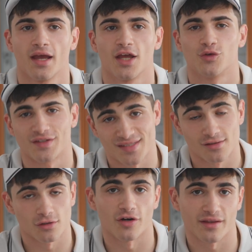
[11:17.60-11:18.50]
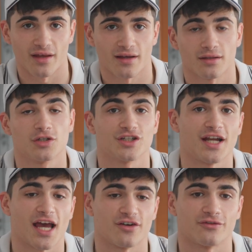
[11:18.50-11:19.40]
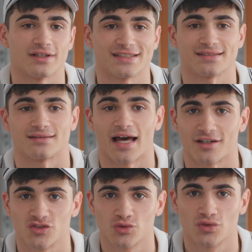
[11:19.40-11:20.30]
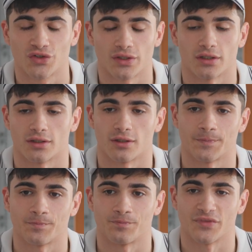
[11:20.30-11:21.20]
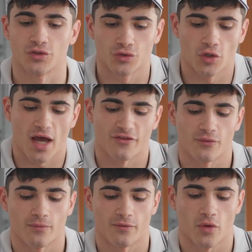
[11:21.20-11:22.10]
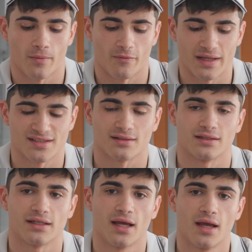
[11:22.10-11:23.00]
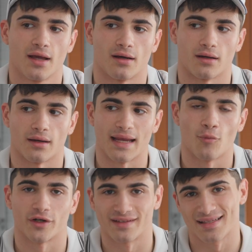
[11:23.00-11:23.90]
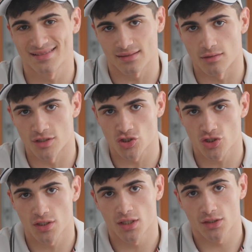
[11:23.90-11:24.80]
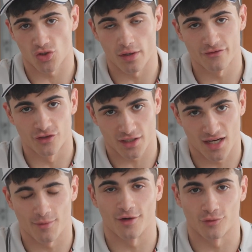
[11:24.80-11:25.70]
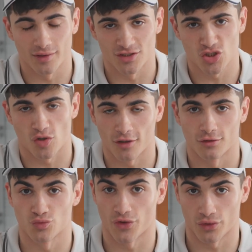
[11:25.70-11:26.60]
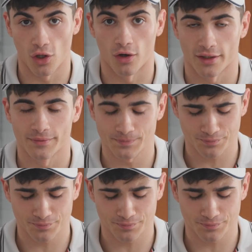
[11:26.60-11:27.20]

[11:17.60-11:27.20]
You can still grade that. You're gonna have less latitude. You have basically a more dense image. So if your camera really struggles with log,